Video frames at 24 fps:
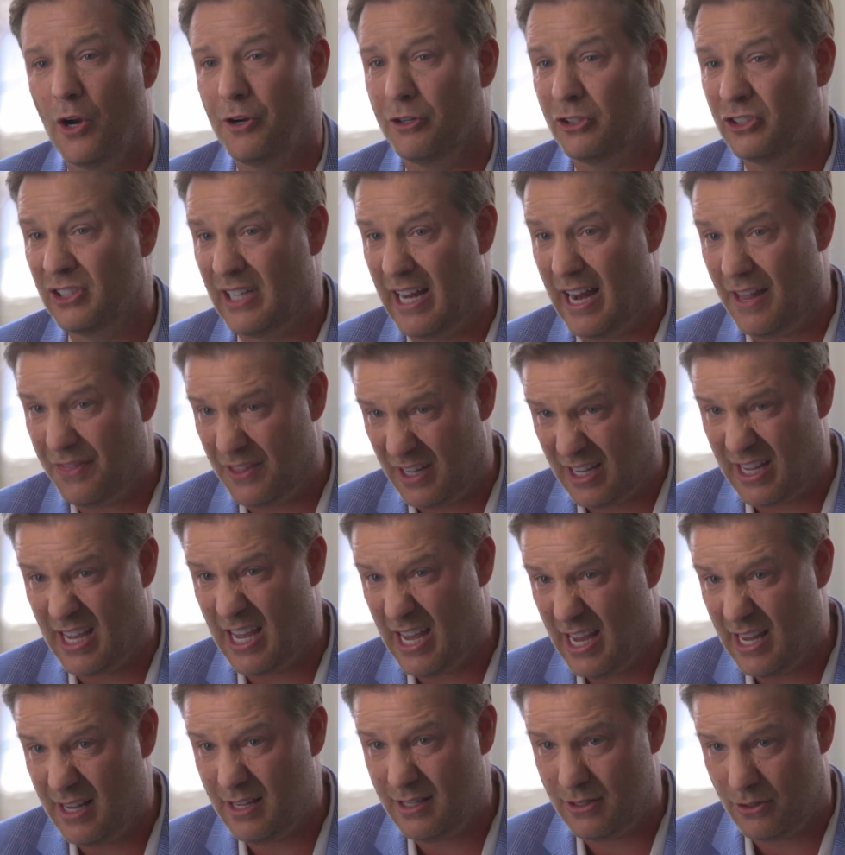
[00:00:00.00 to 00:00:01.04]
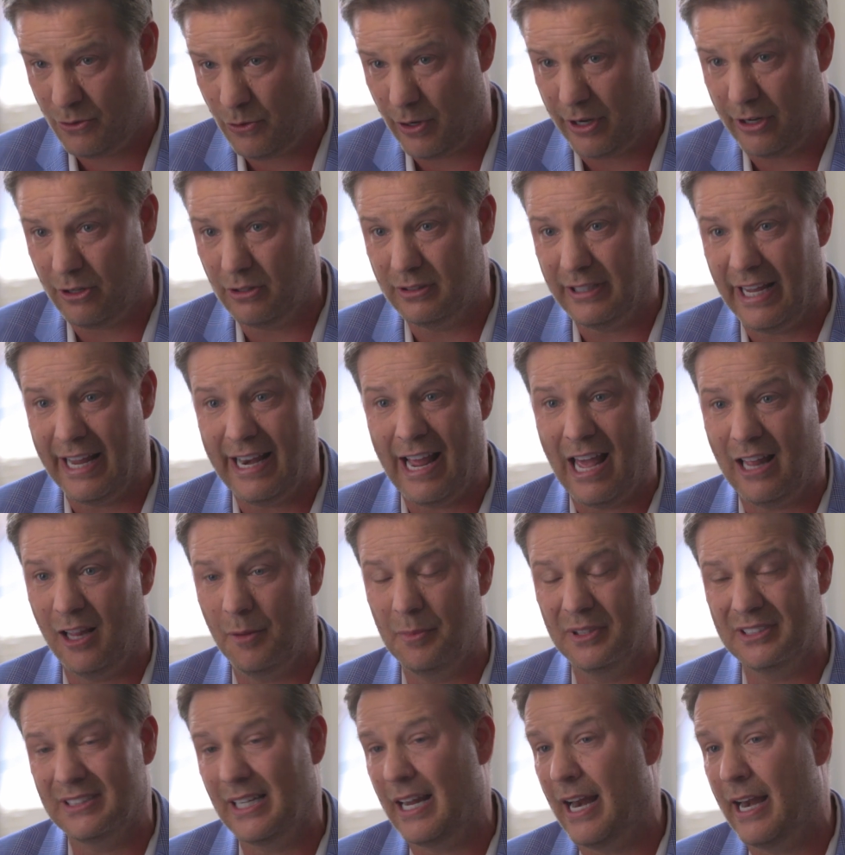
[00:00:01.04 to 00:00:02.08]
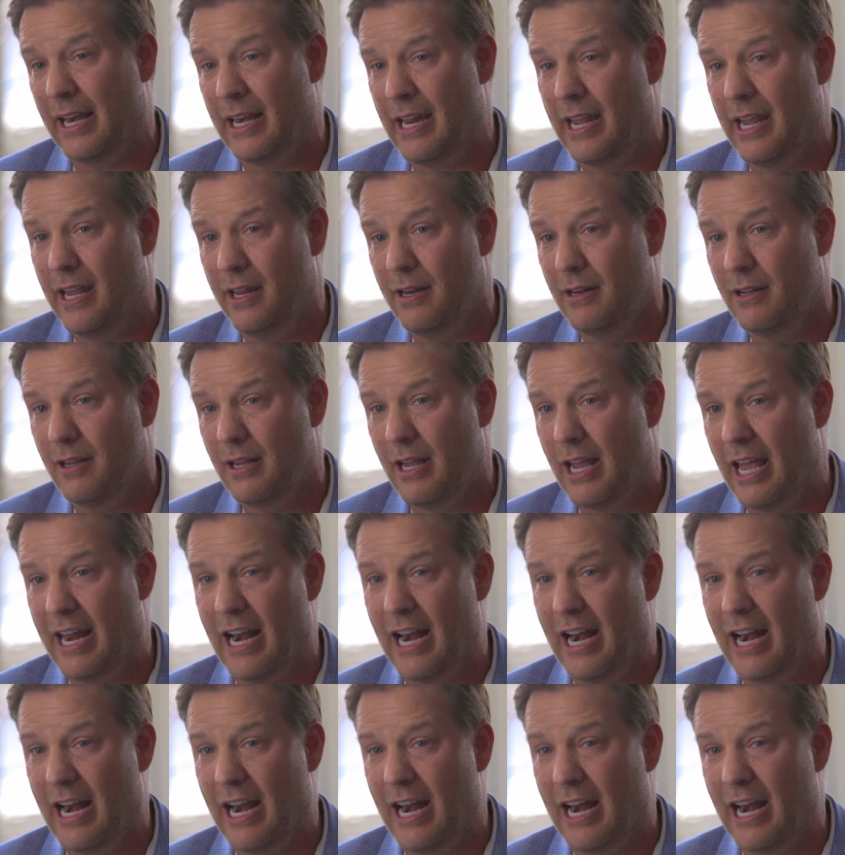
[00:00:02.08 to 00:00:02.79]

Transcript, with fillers: to understand the key critical data elements that I need,